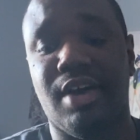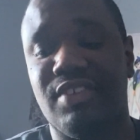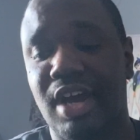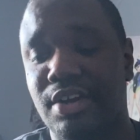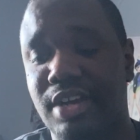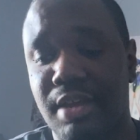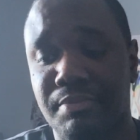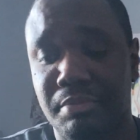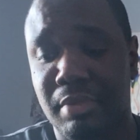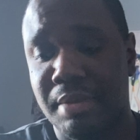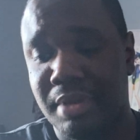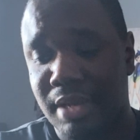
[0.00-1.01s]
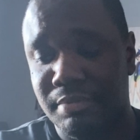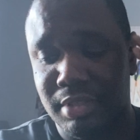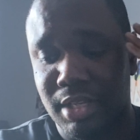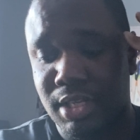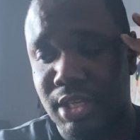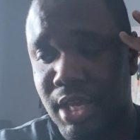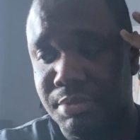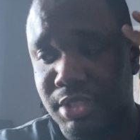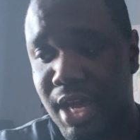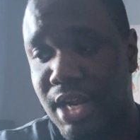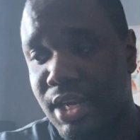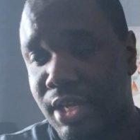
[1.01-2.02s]
I forgot her name. My name's
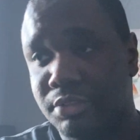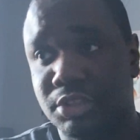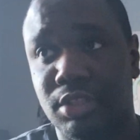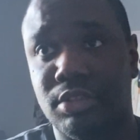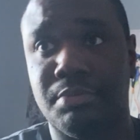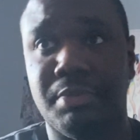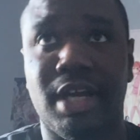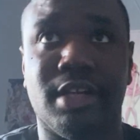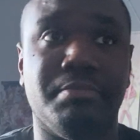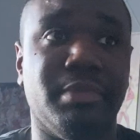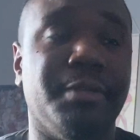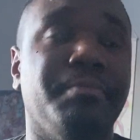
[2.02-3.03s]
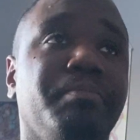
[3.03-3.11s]
kind of like Joe on a buck,